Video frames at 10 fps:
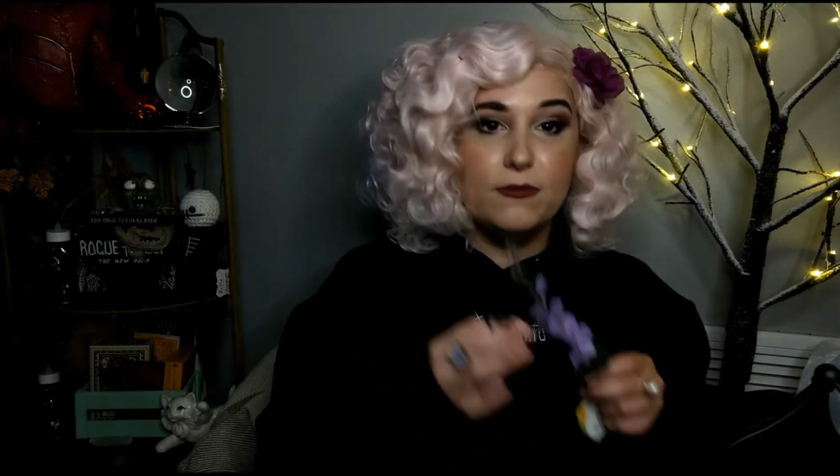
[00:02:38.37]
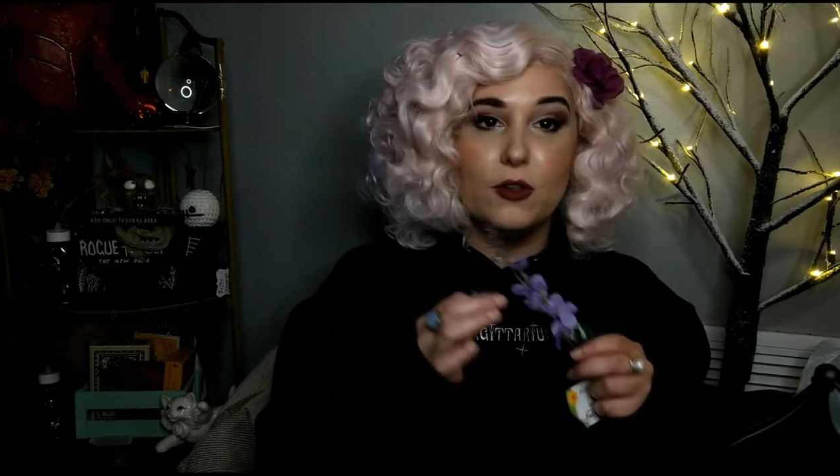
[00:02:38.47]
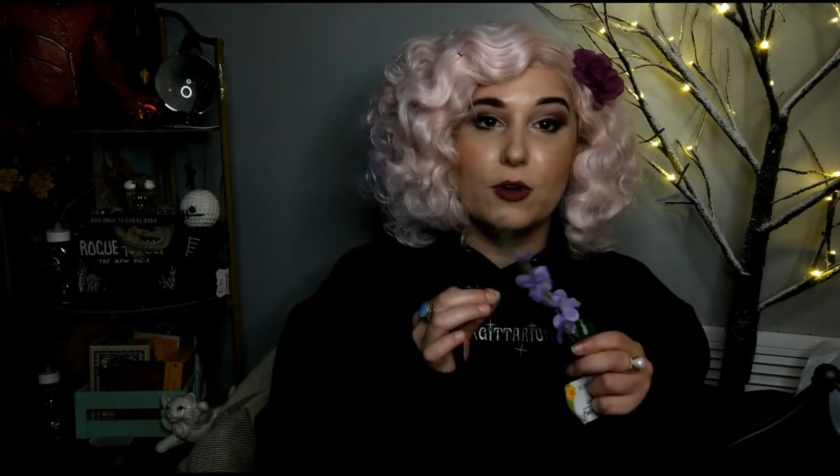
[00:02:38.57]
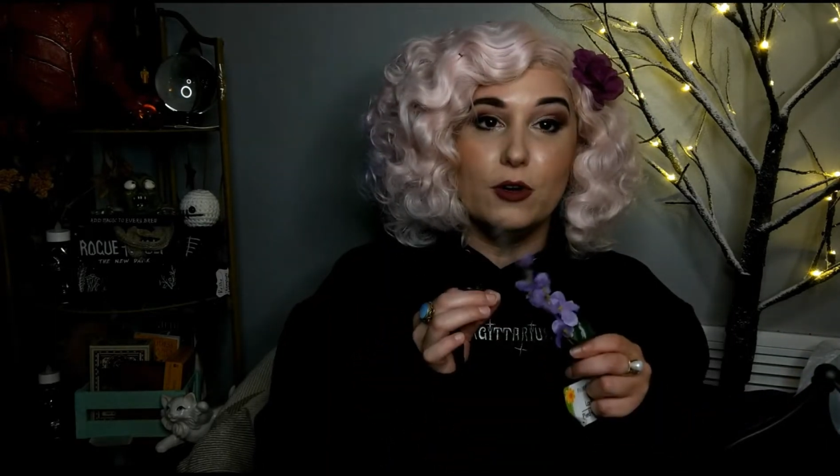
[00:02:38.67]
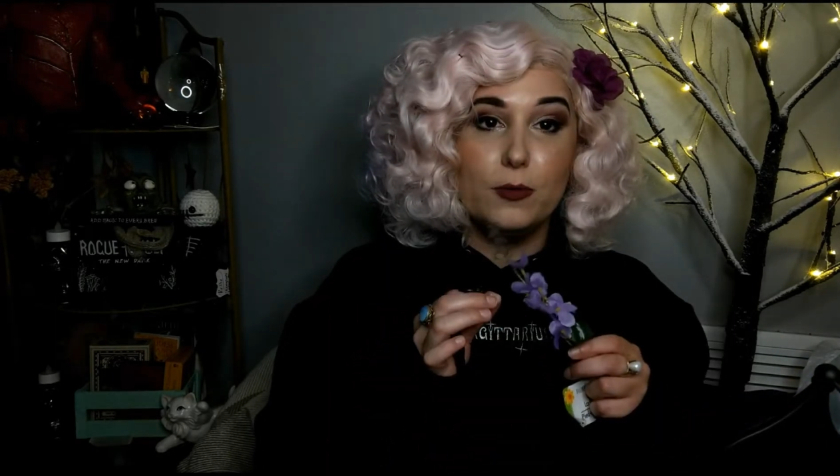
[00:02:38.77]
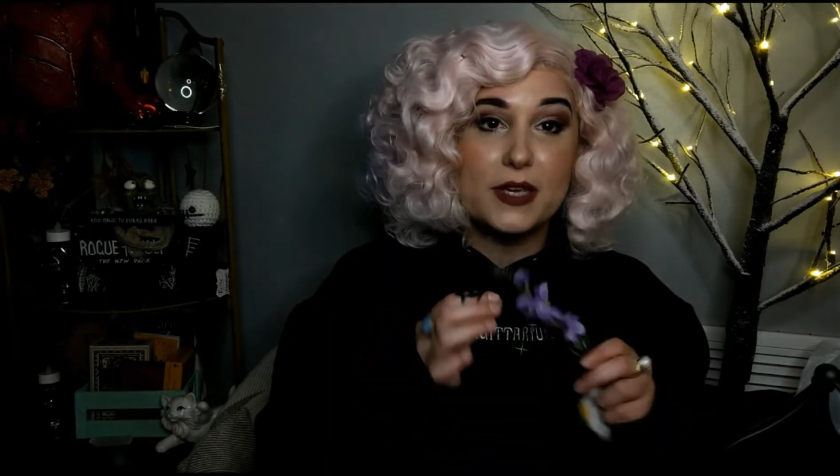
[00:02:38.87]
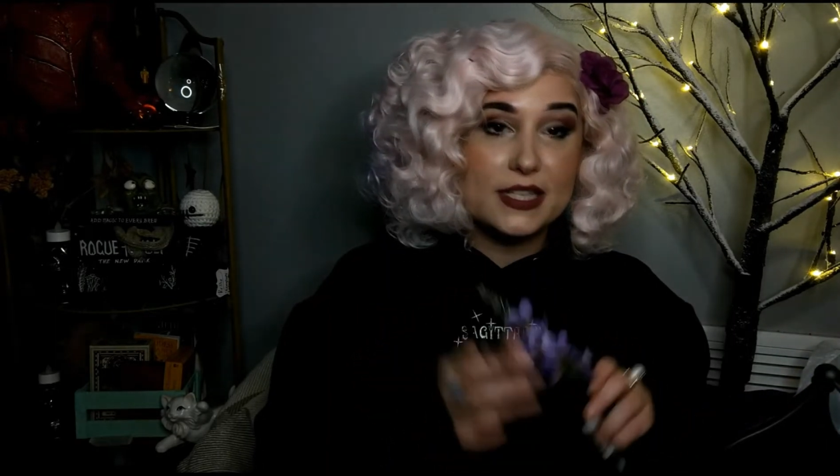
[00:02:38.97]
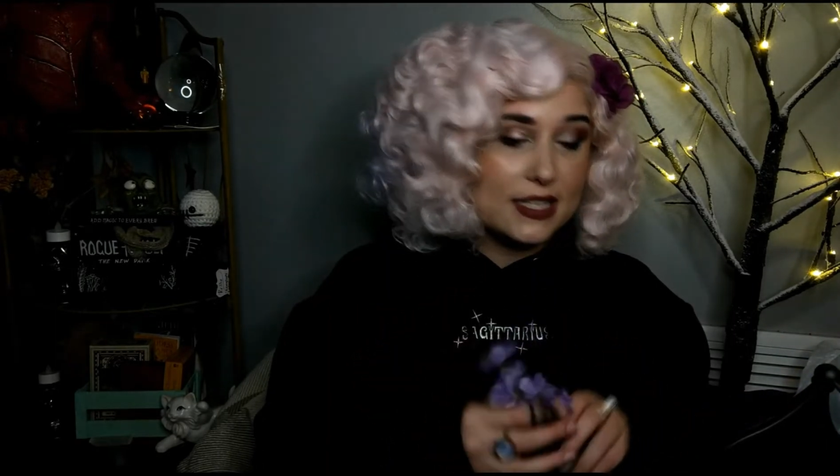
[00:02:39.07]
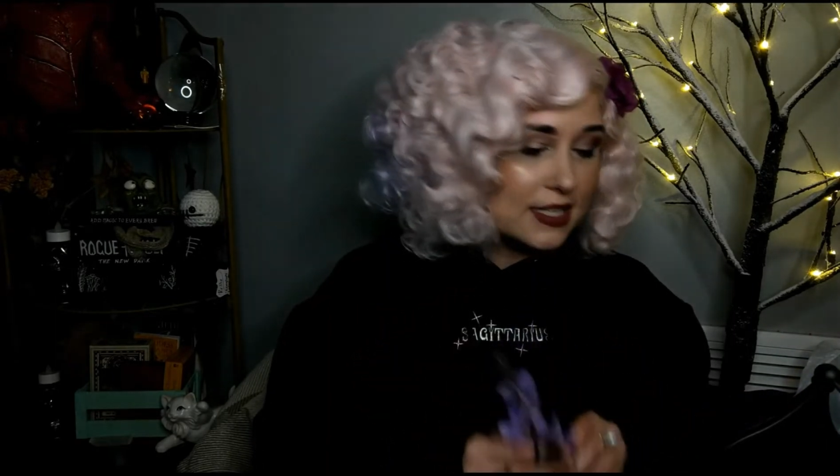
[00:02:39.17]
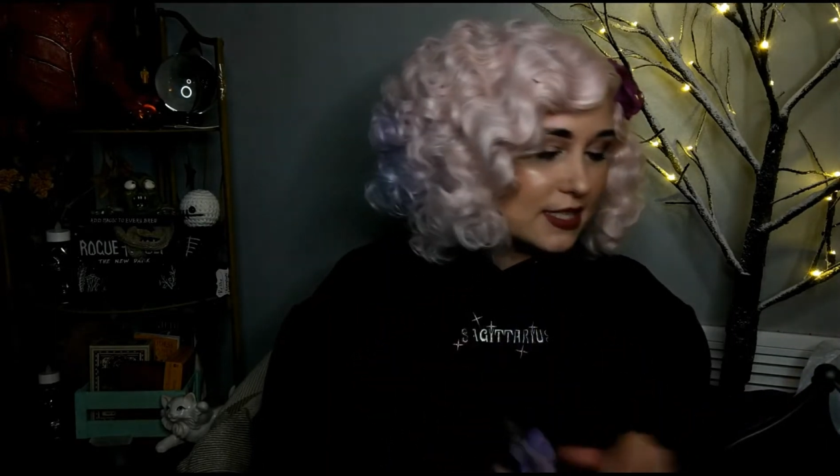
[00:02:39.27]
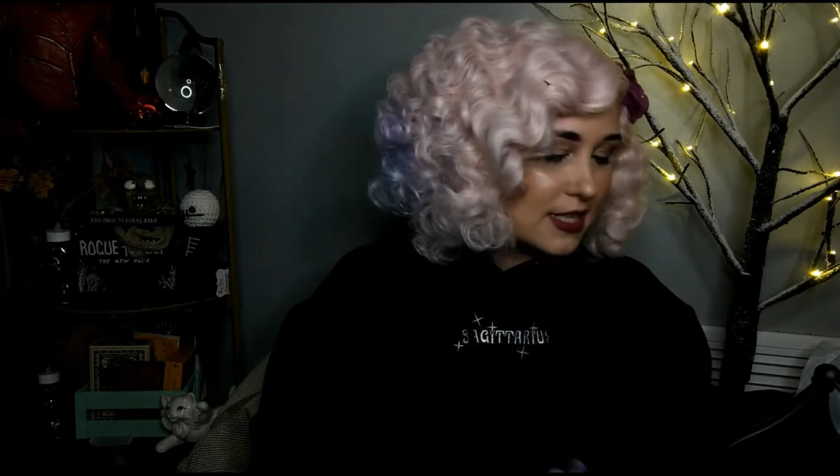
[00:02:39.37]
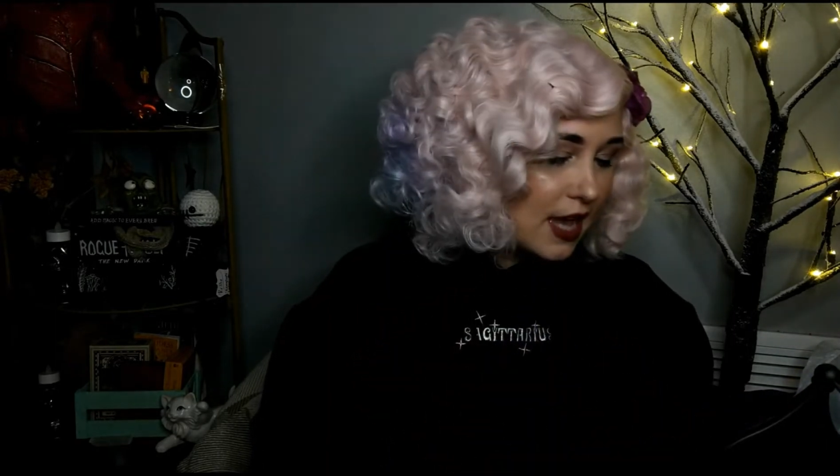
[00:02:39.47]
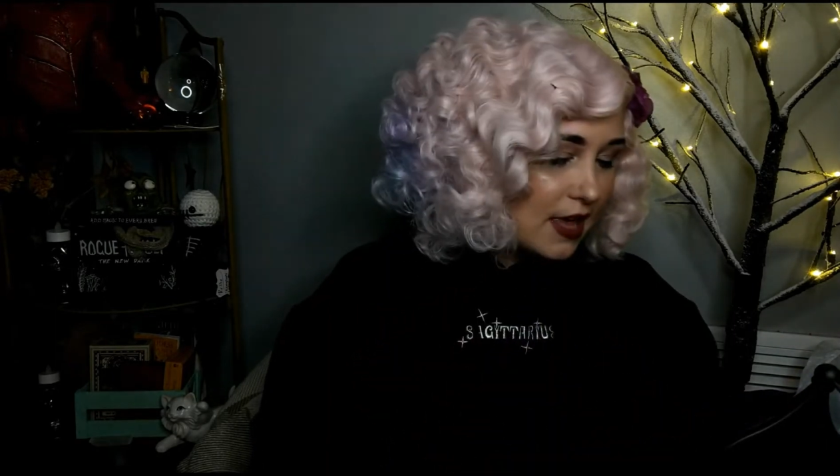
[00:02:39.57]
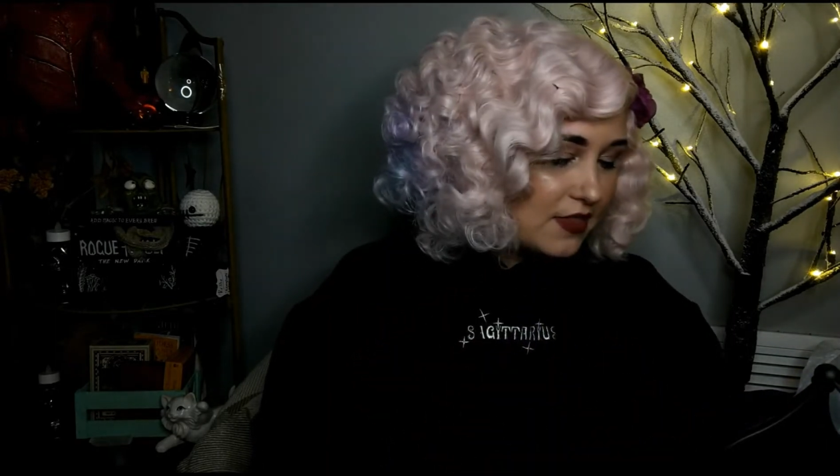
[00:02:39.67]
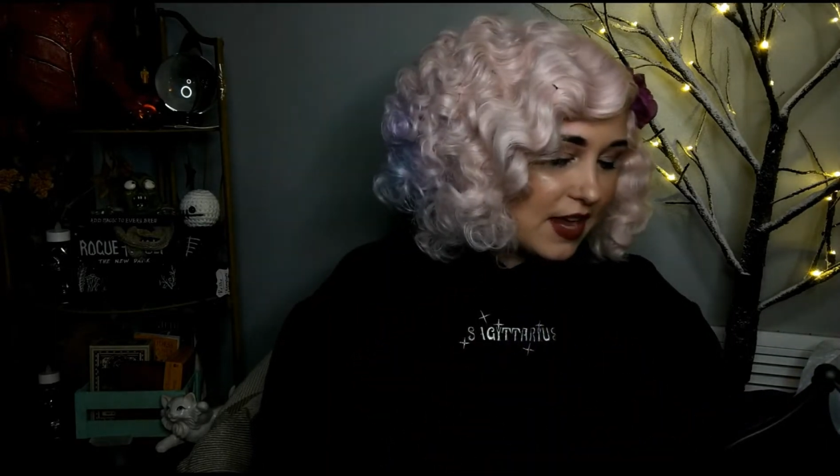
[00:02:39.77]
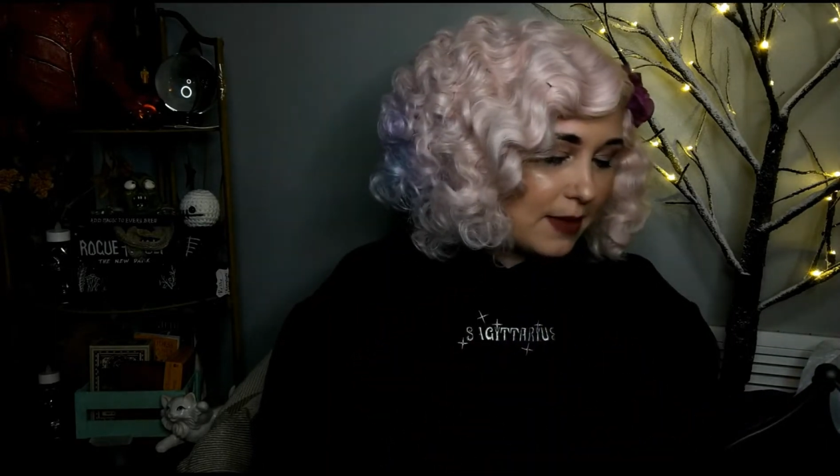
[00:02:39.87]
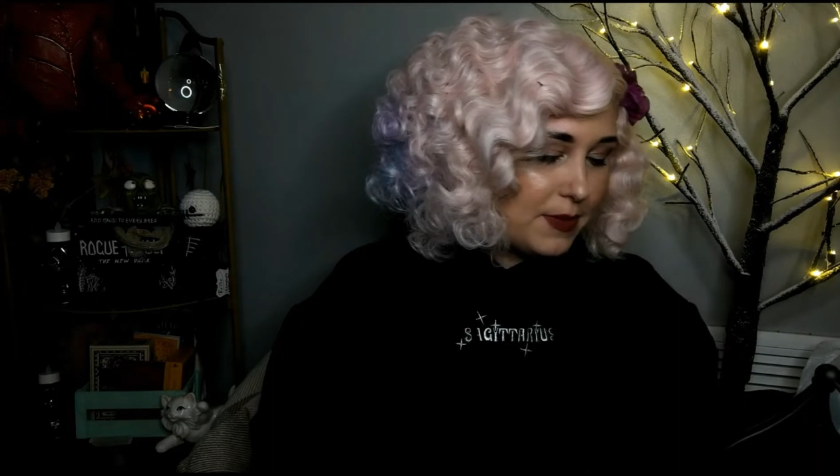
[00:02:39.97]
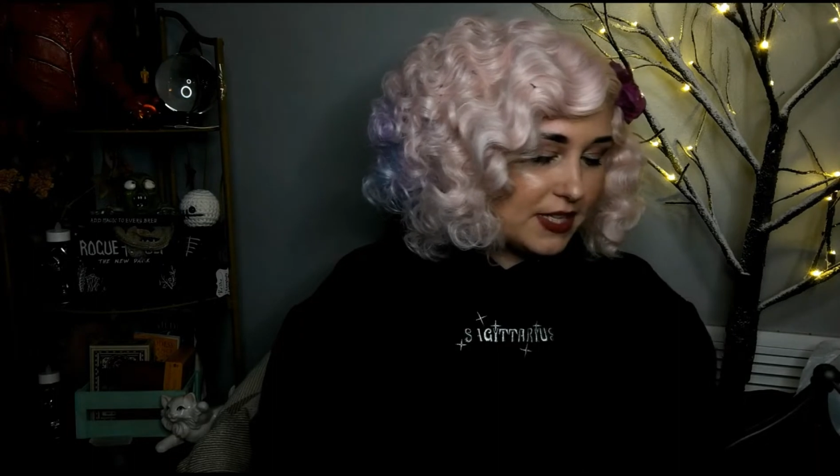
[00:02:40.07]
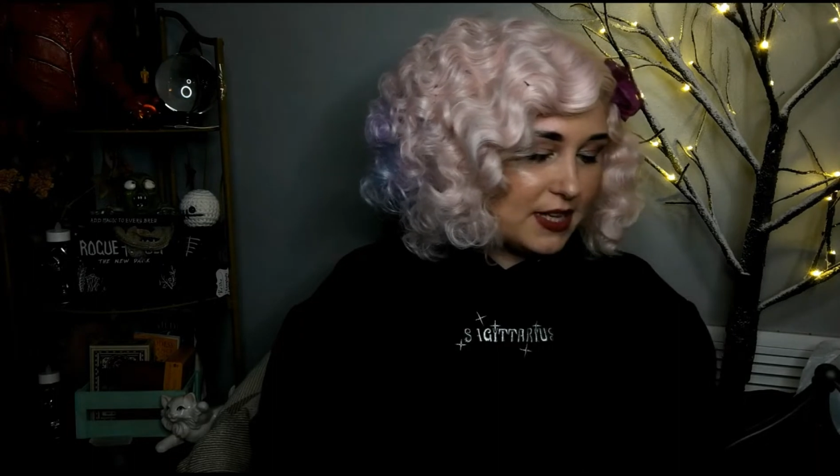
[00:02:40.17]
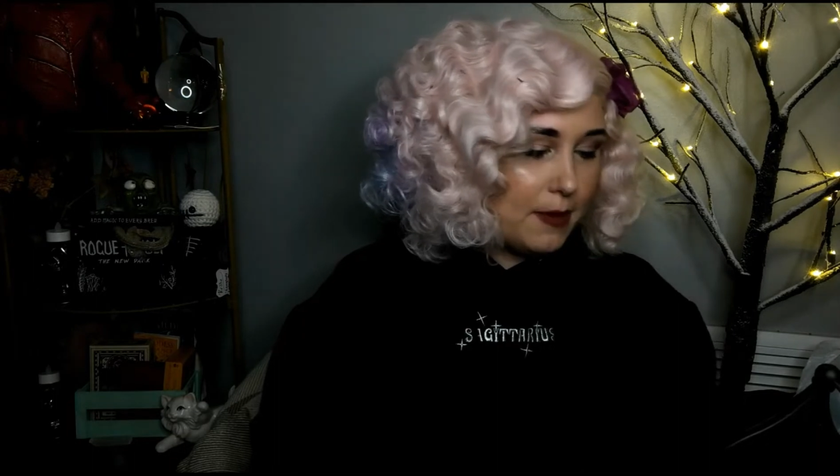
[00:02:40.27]
floral pieces that I
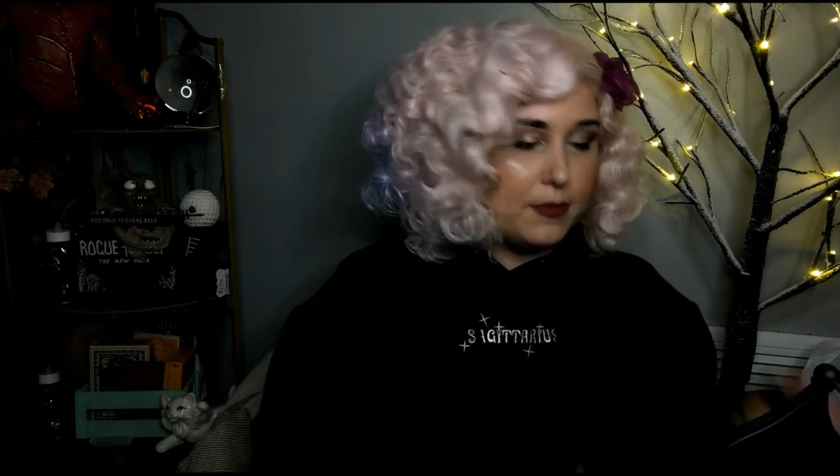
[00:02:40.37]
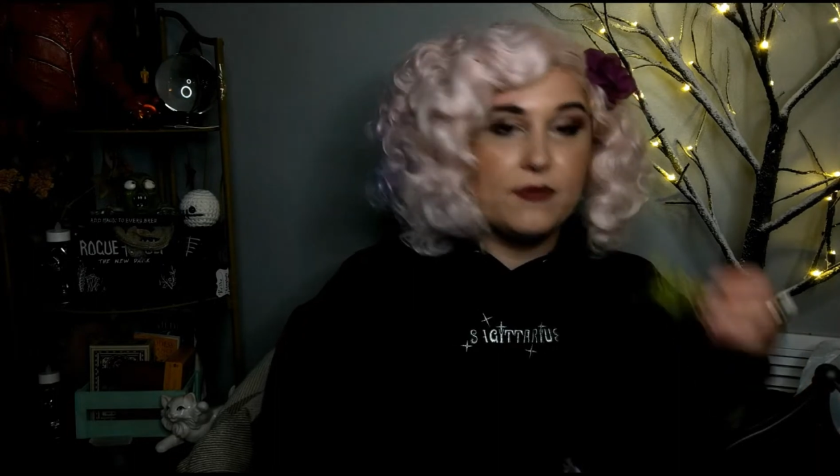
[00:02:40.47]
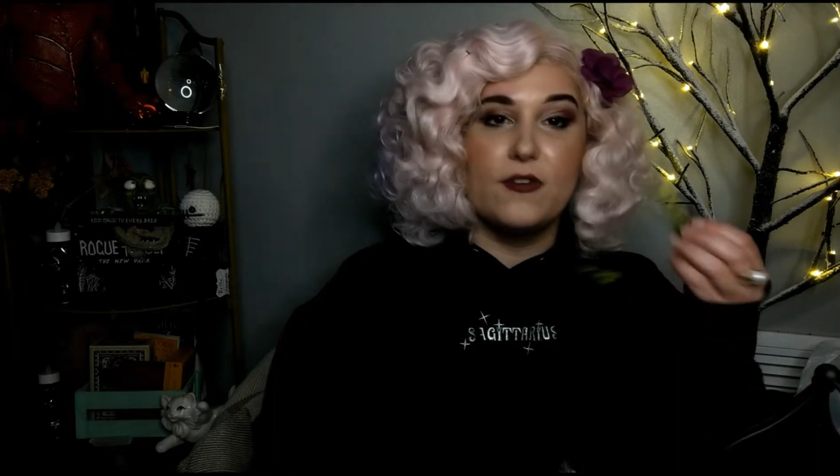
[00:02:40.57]
picked up